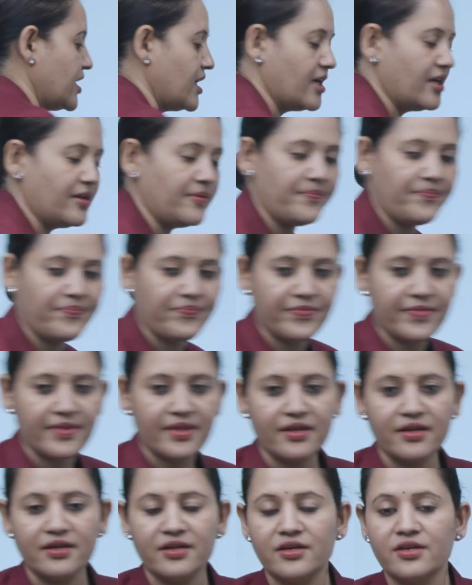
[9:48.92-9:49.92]
here.
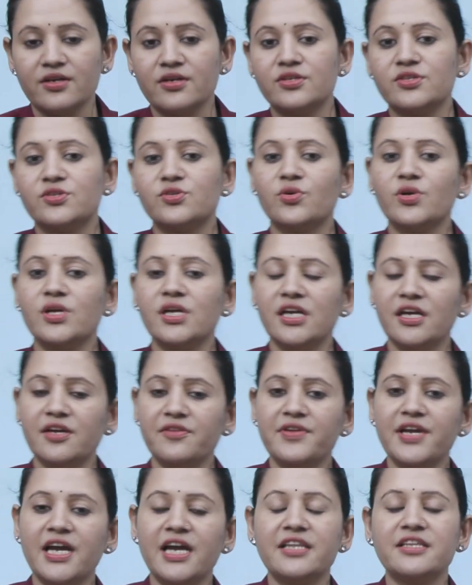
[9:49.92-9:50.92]
So here
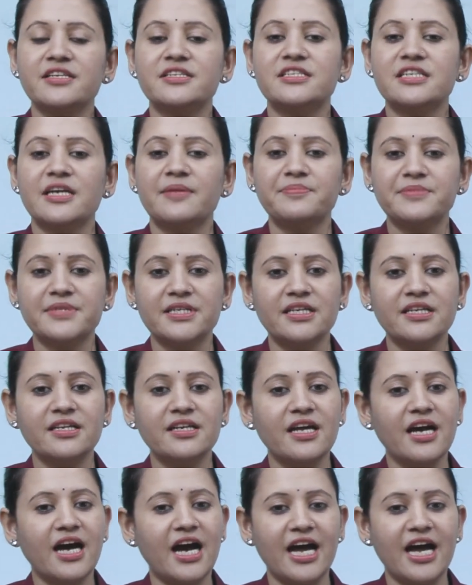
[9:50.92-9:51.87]
we end the chapter.